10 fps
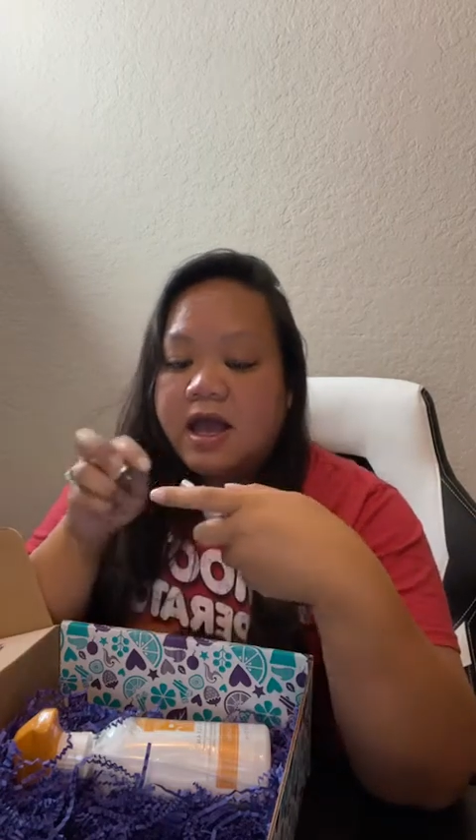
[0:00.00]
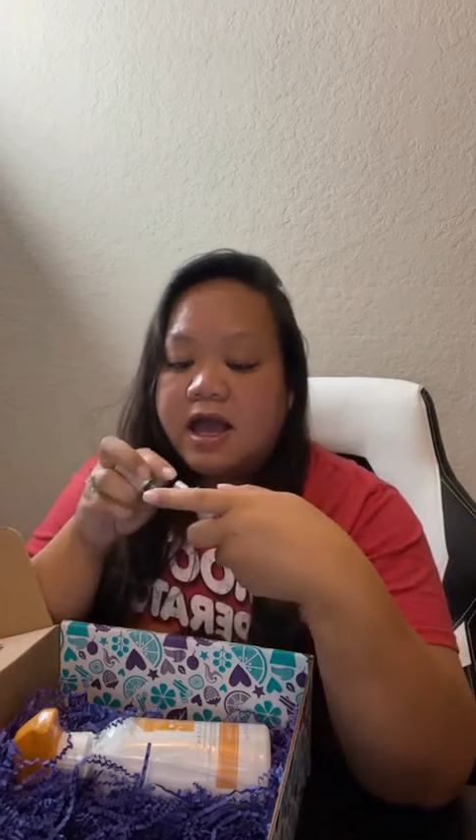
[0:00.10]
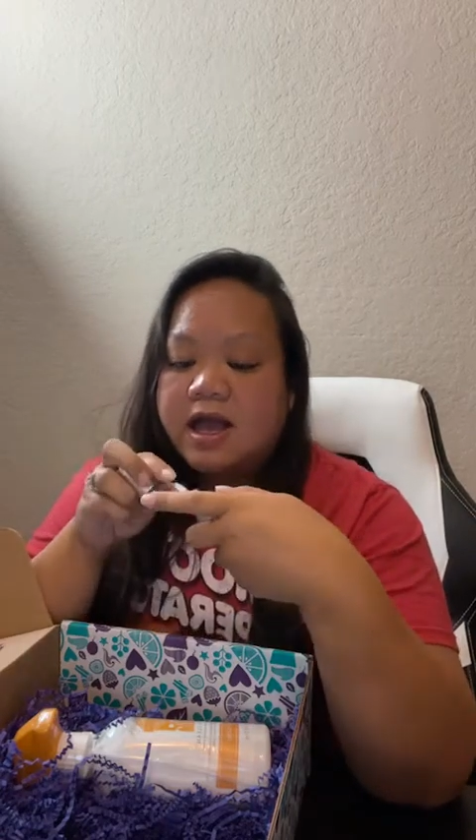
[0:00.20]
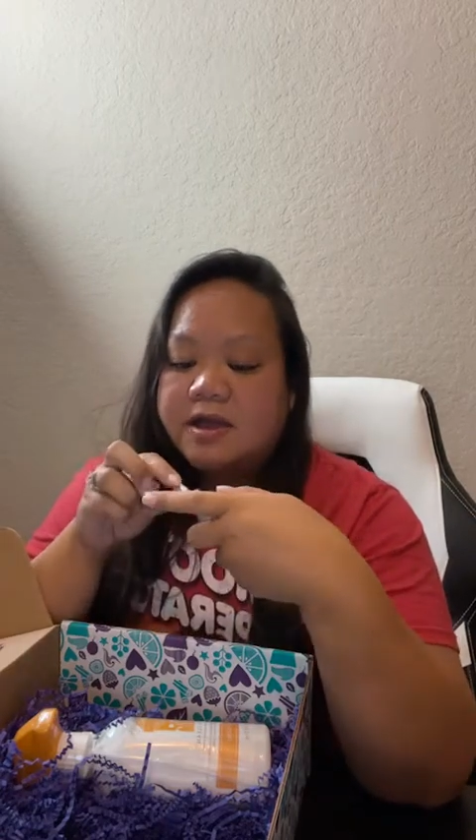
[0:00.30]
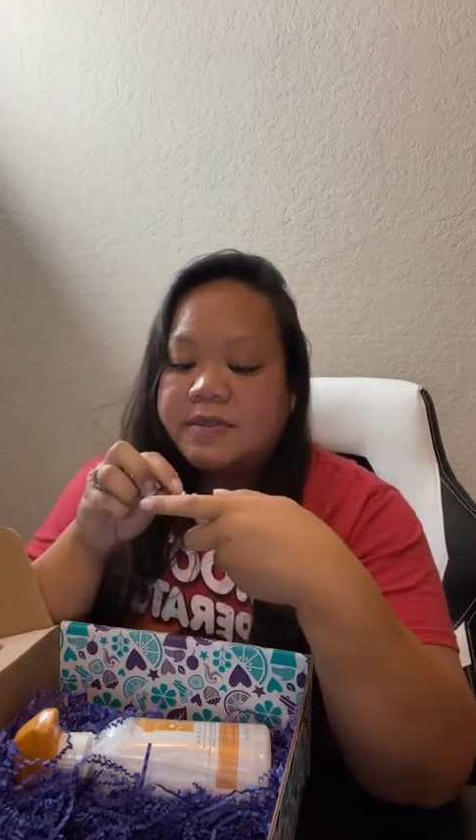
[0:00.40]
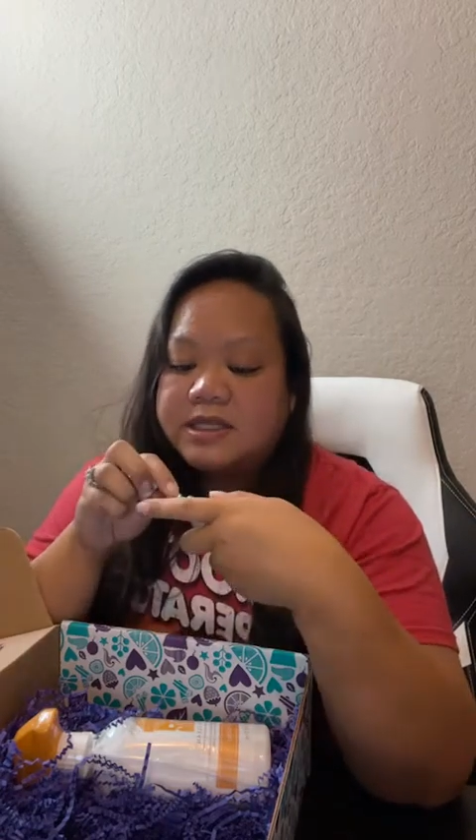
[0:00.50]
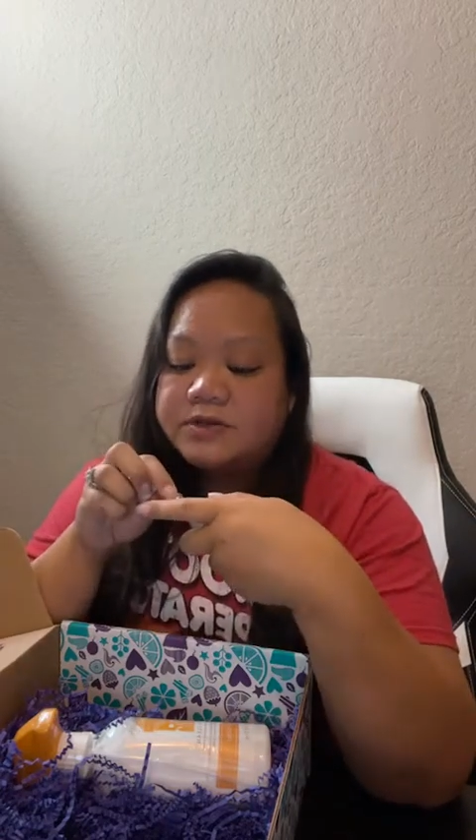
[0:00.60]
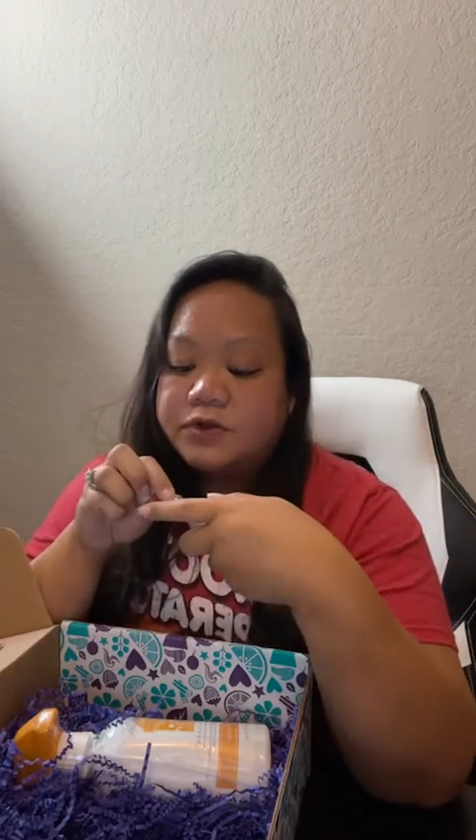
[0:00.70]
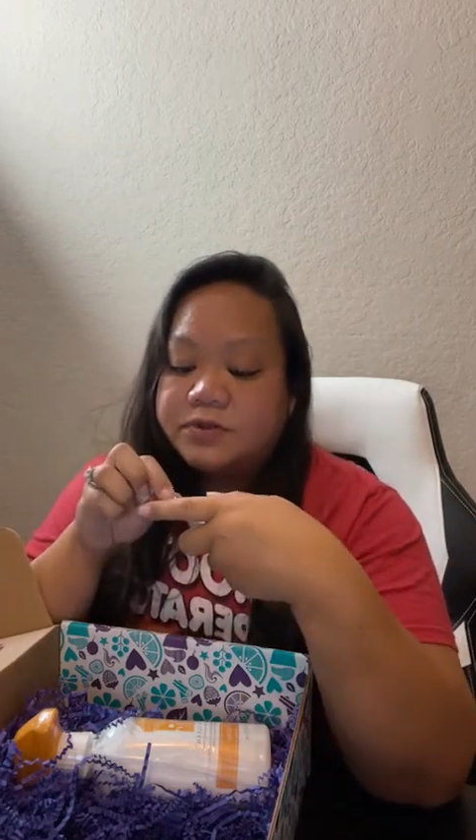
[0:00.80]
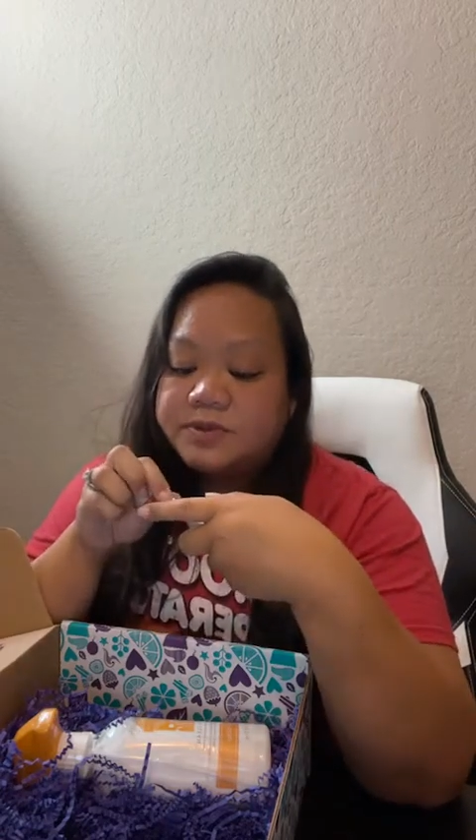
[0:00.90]
It's
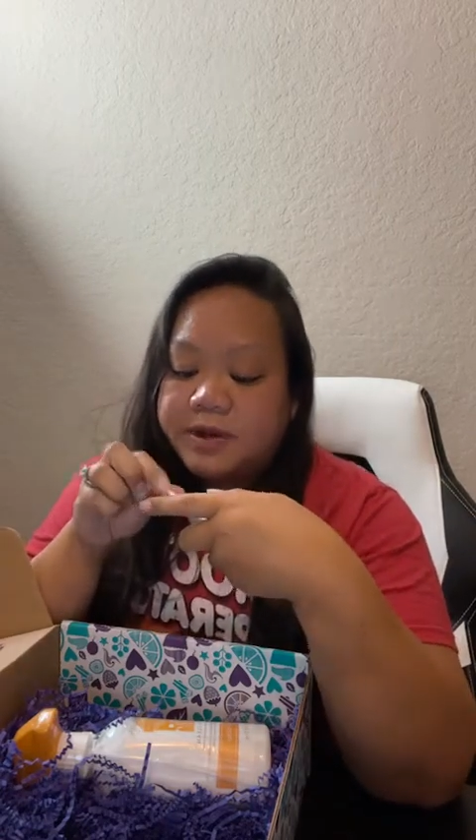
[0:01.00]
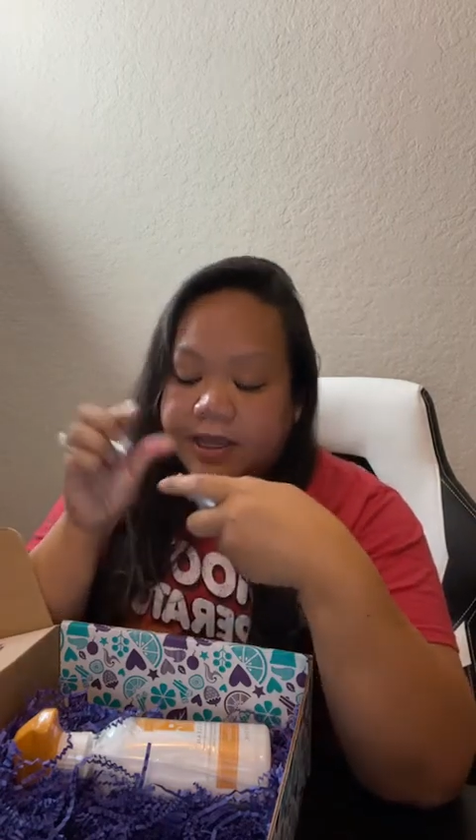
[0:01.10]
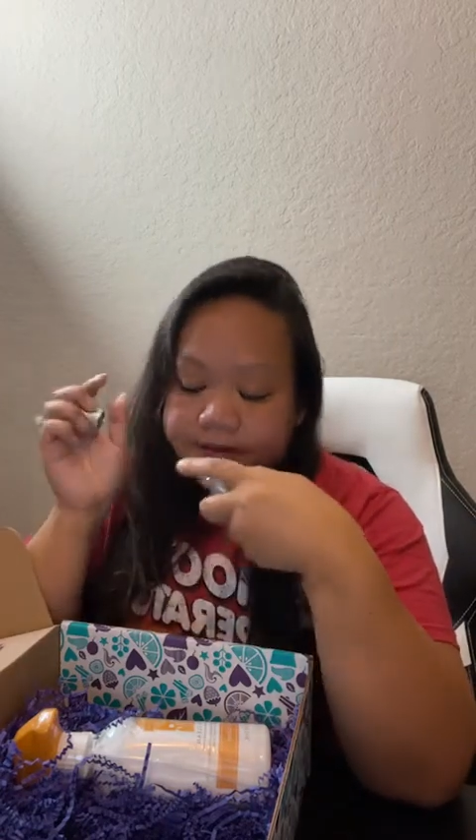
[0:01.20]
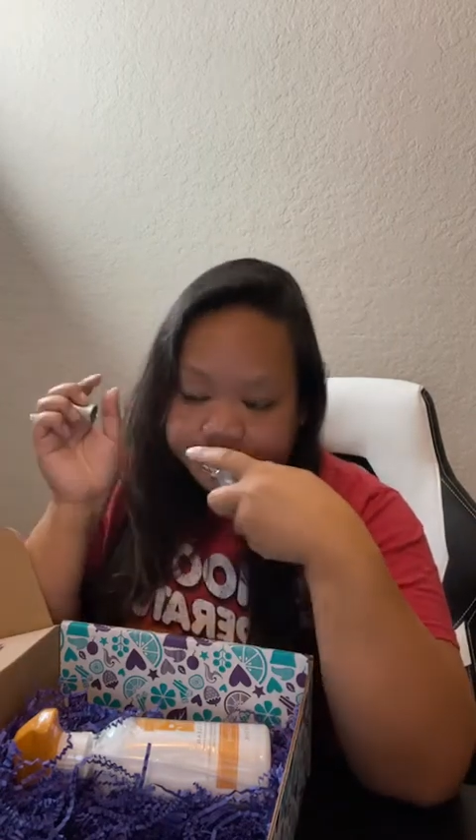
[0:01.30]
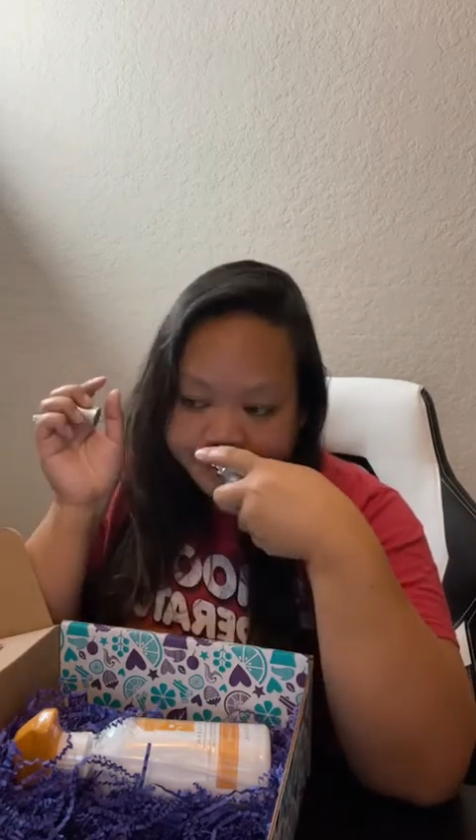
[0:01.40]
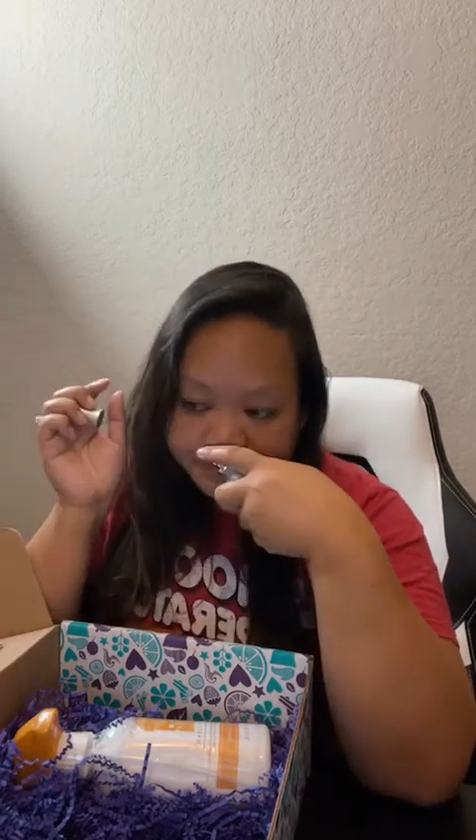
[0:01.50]
a room spray.